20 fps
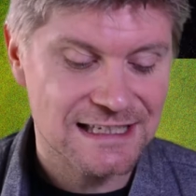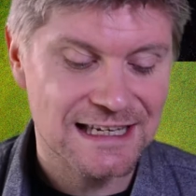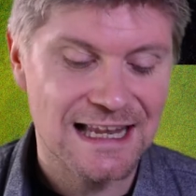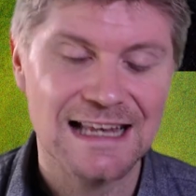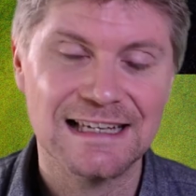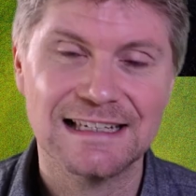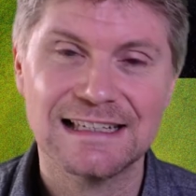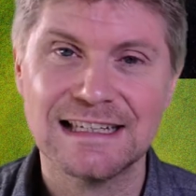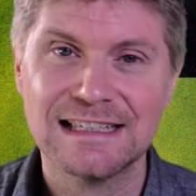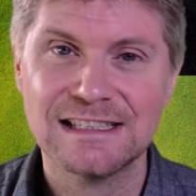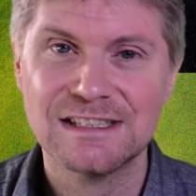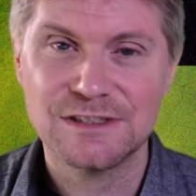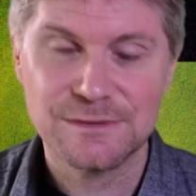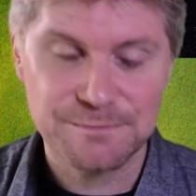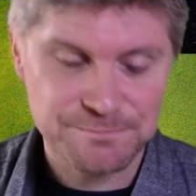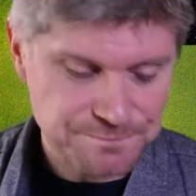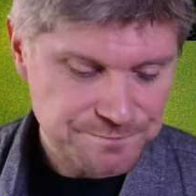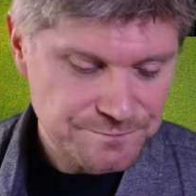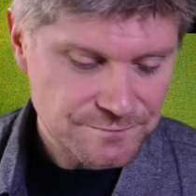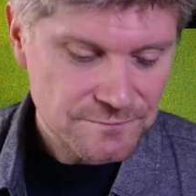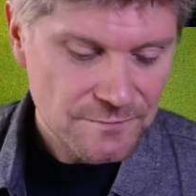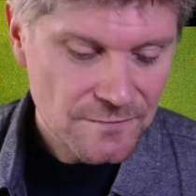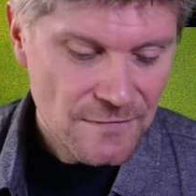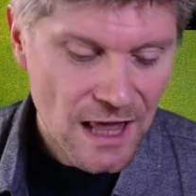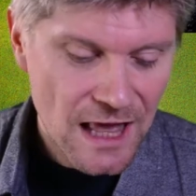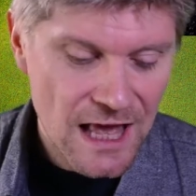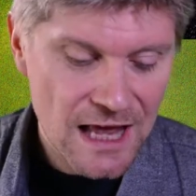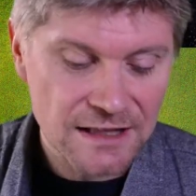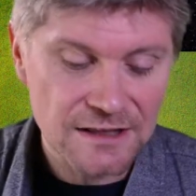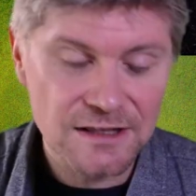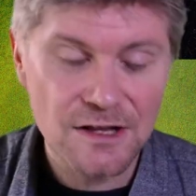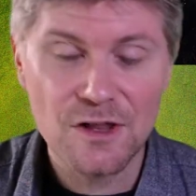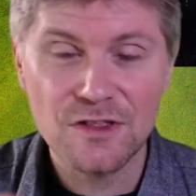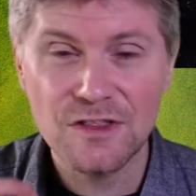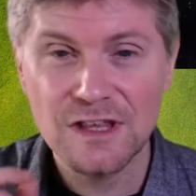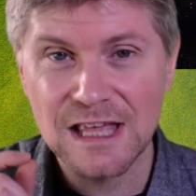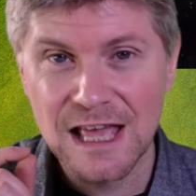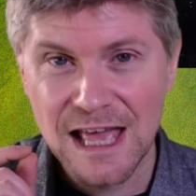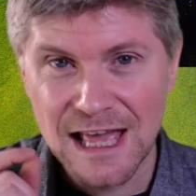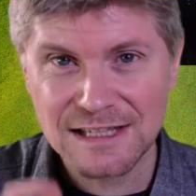Landis. And
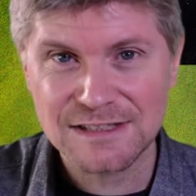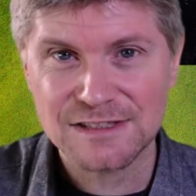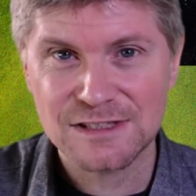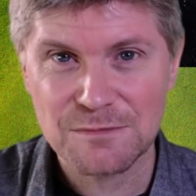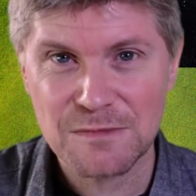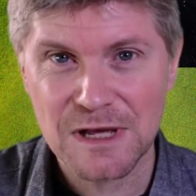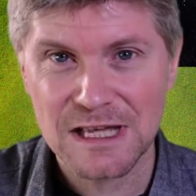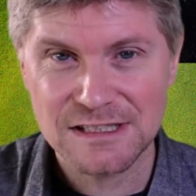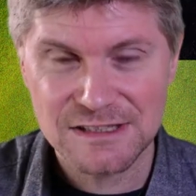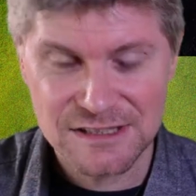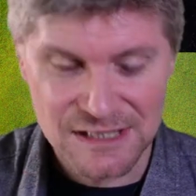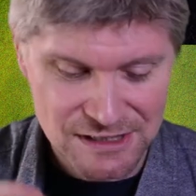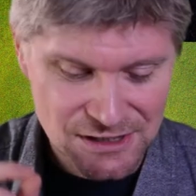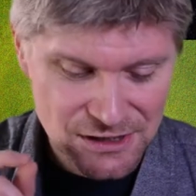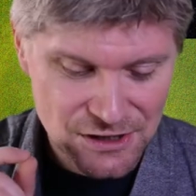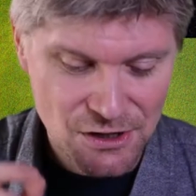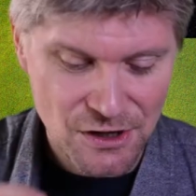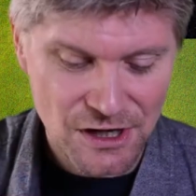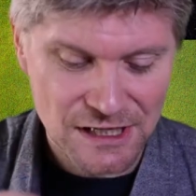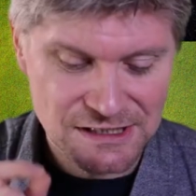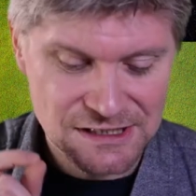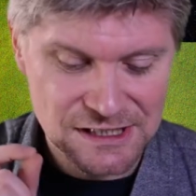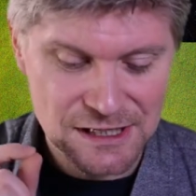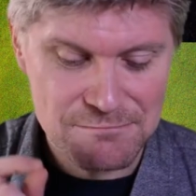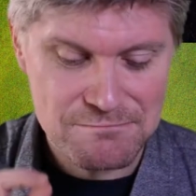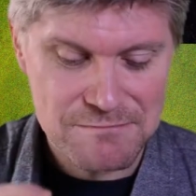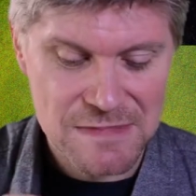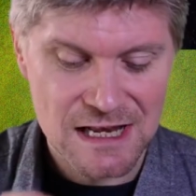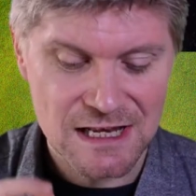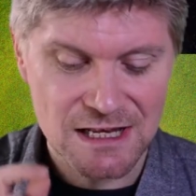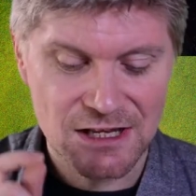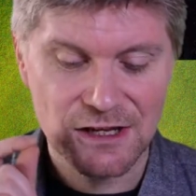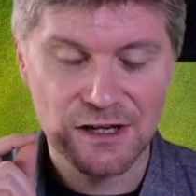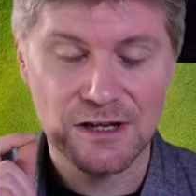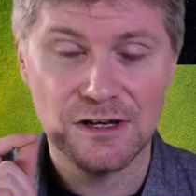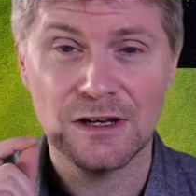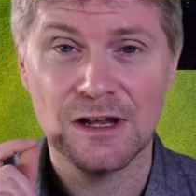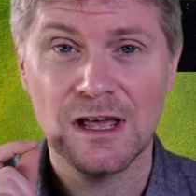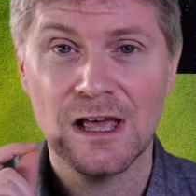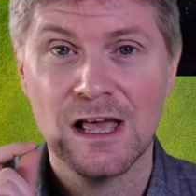the estimated $90
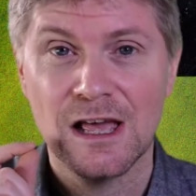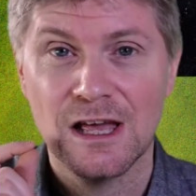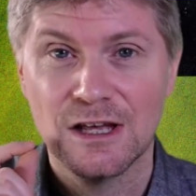million